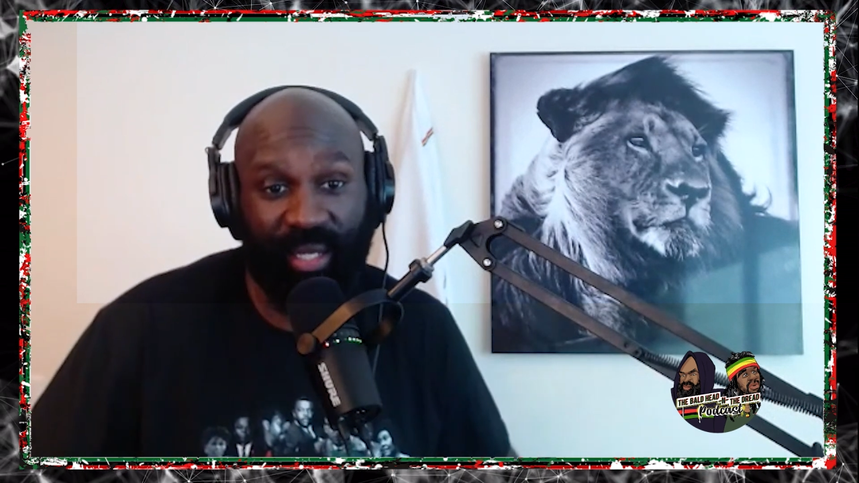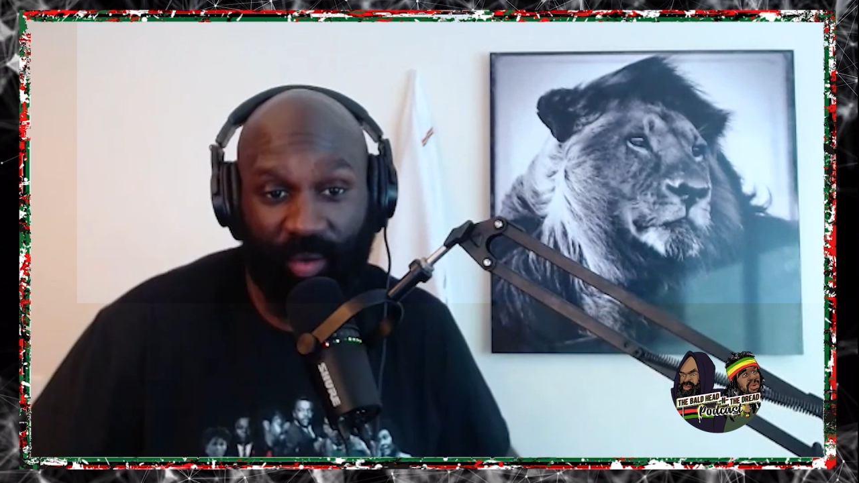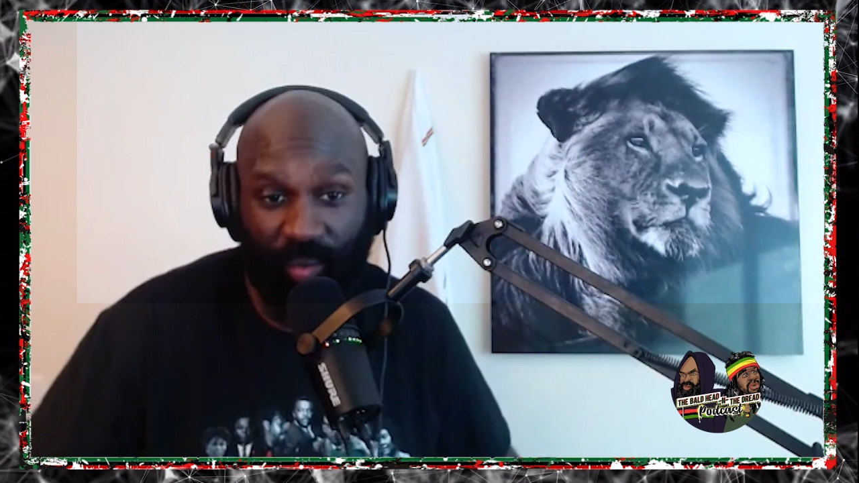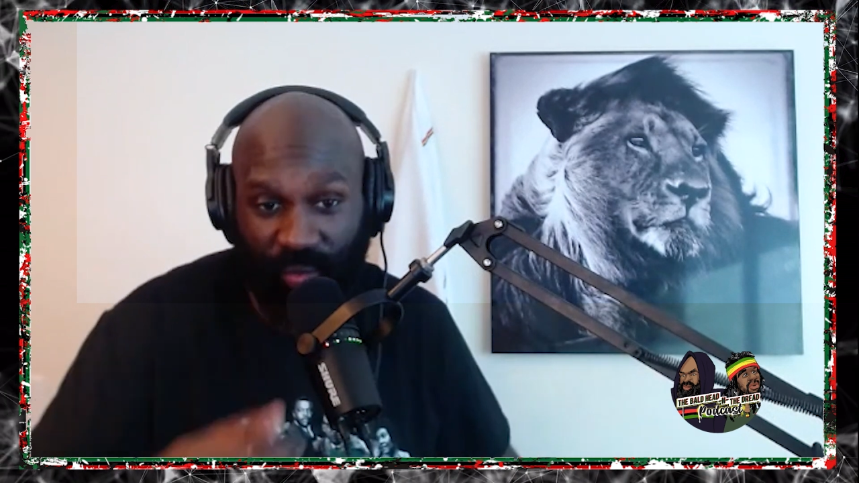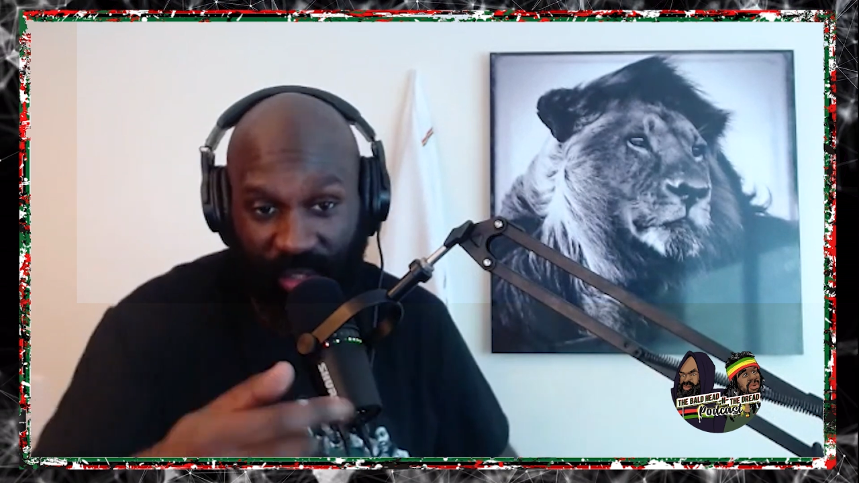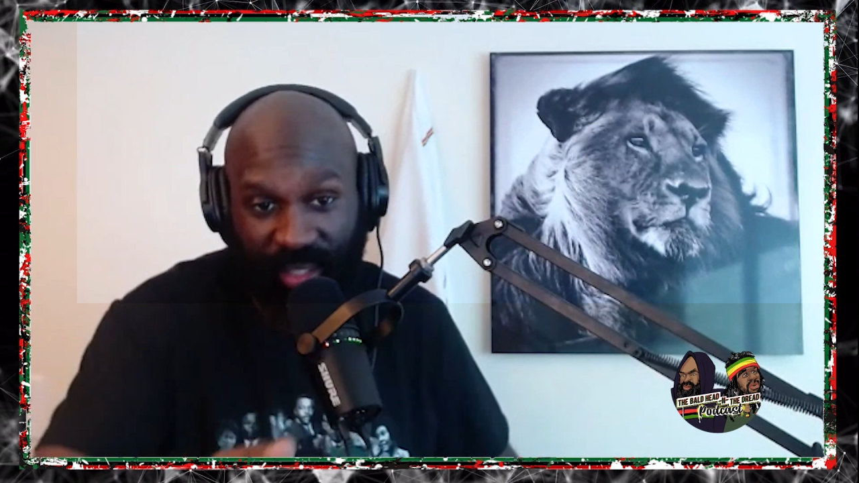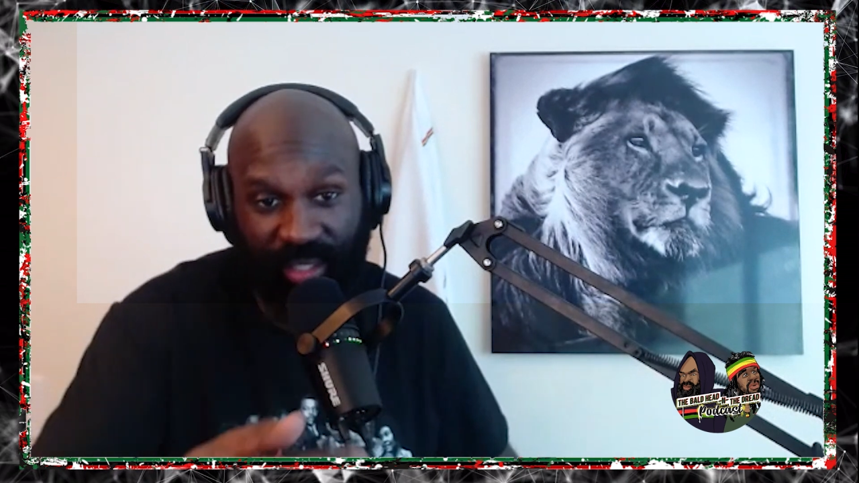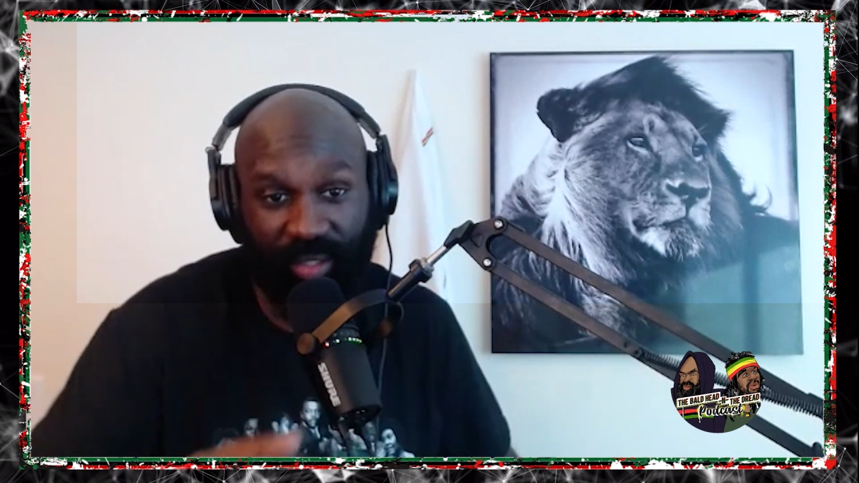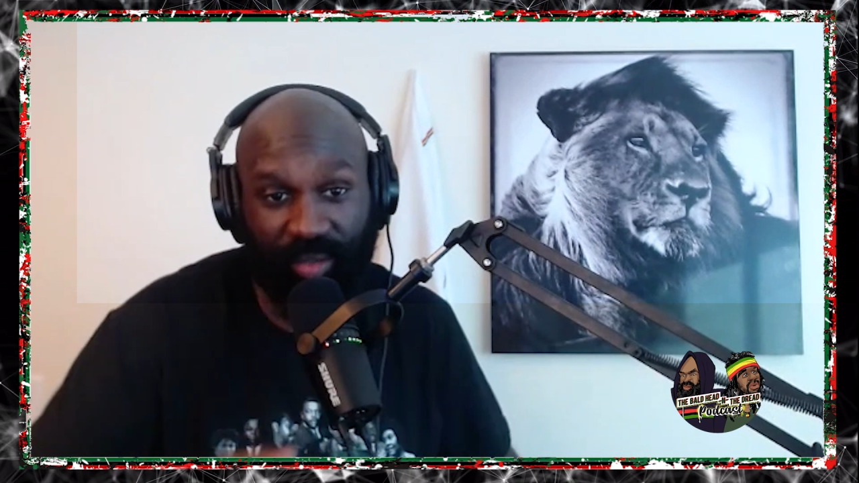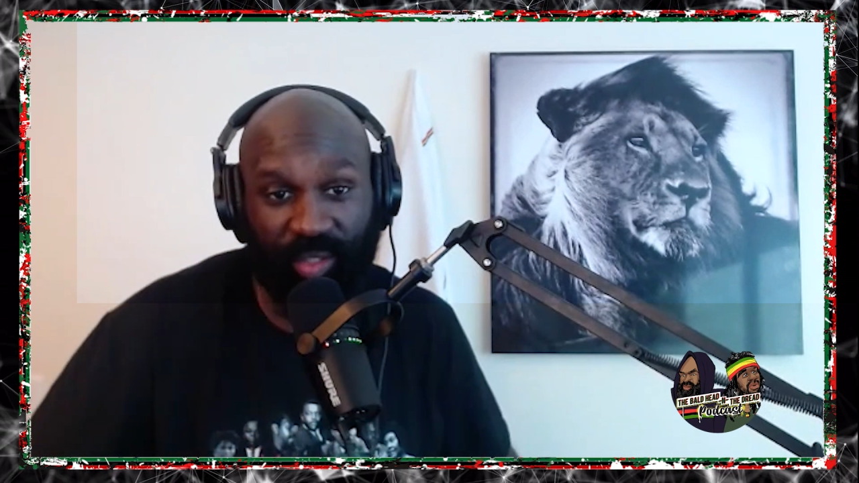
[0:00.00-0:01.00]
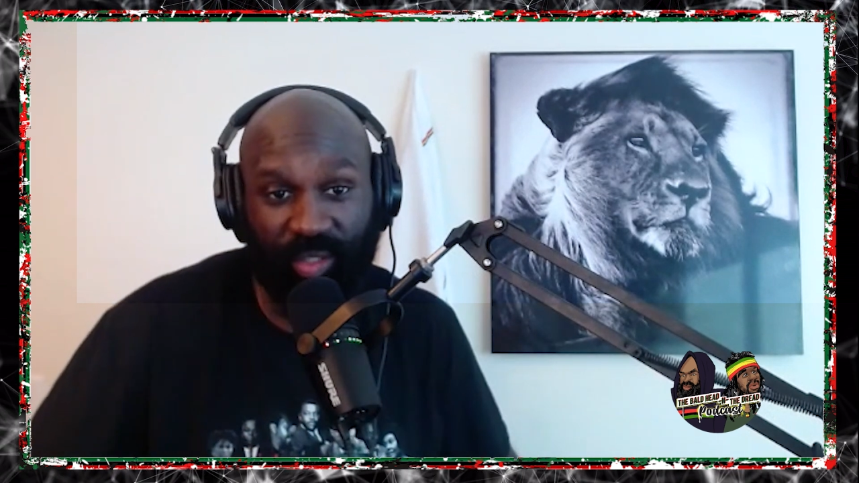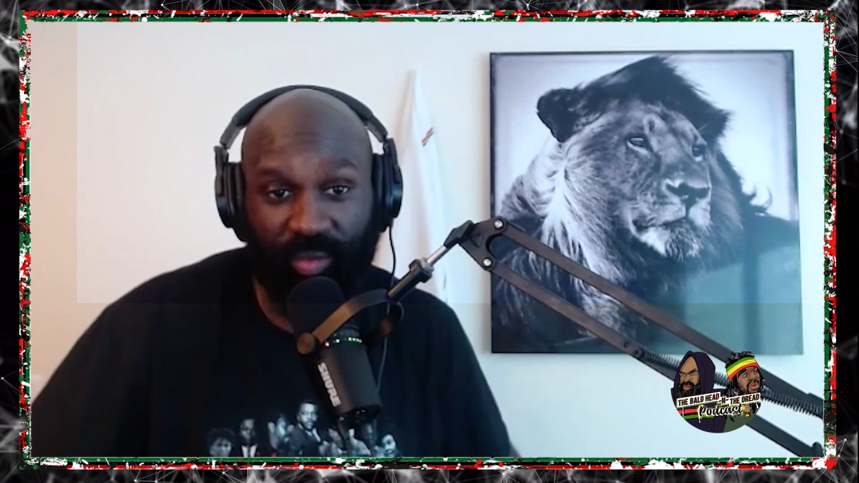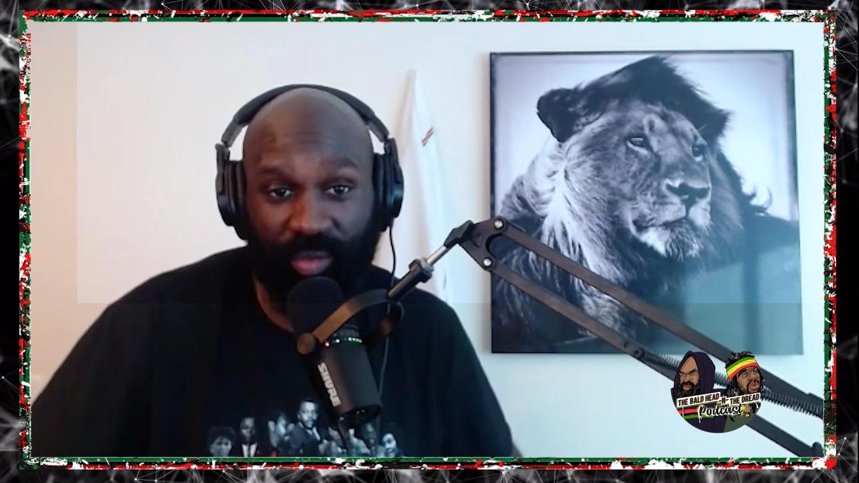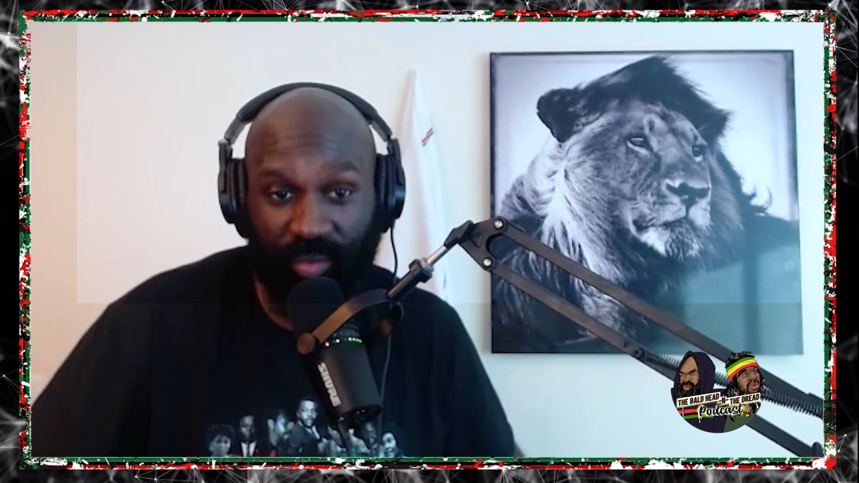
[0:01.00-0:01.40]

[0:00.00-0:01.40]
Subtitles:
And who's gonna deal with you